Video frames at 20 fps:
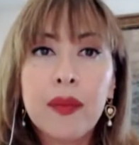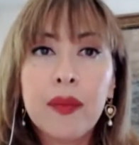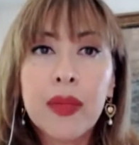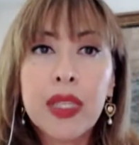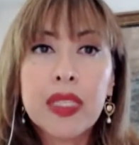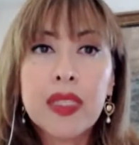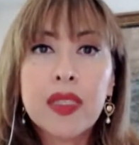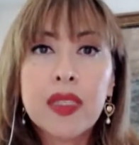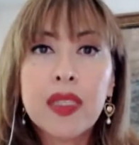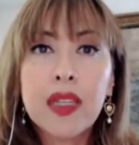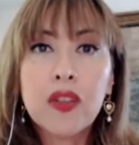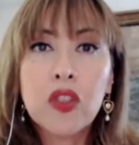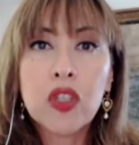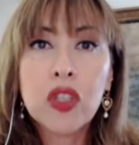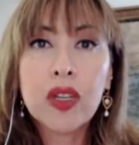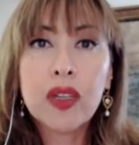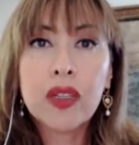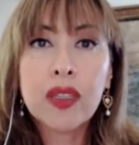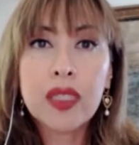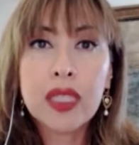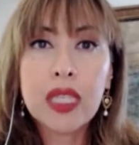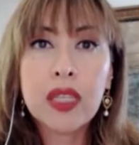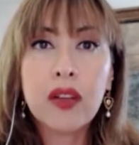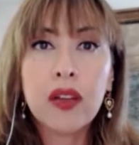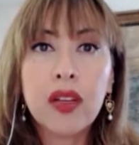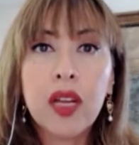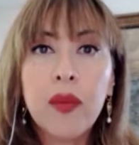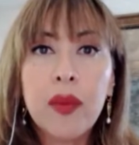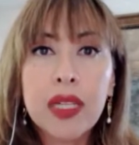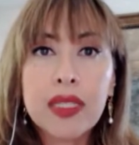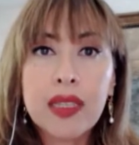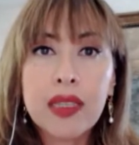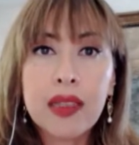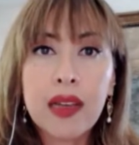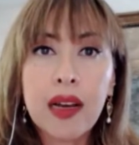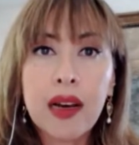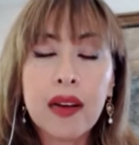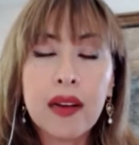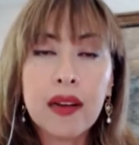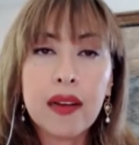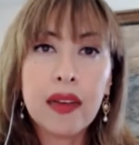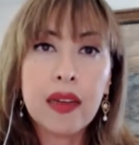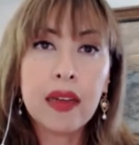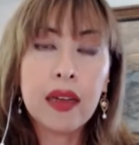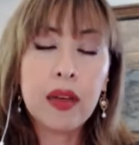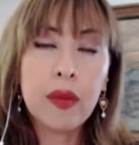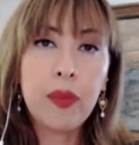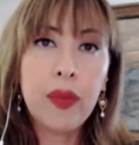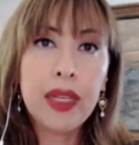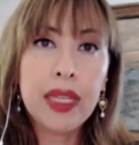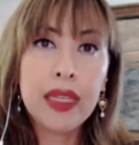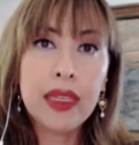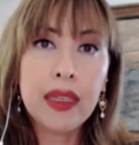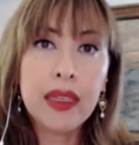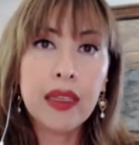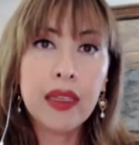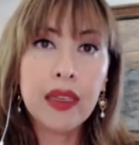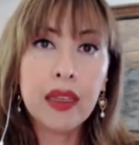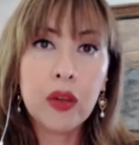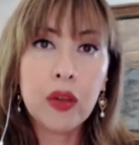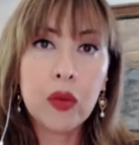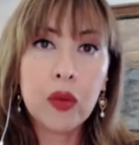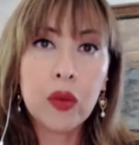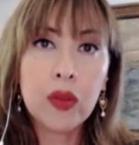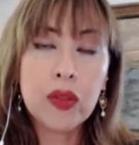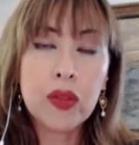it's not just economics that are playing a role.